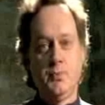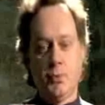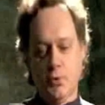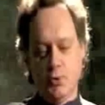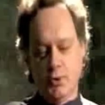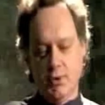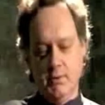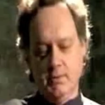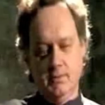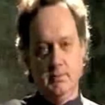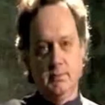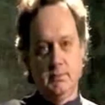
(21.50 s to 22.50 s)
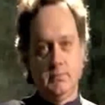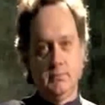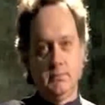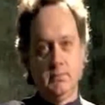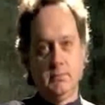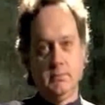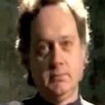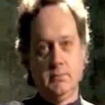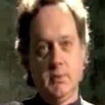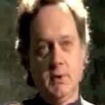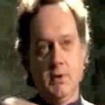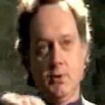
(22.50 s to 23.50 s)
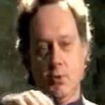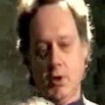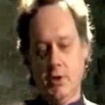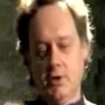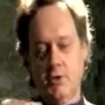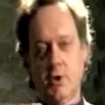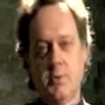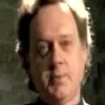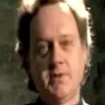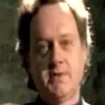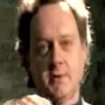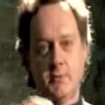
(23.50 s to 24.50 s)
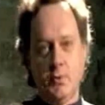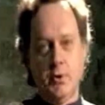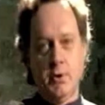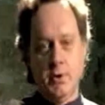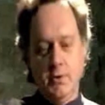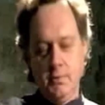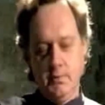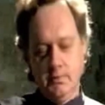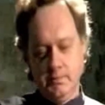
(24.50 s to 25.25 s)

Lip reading: The first thing on your mind must be to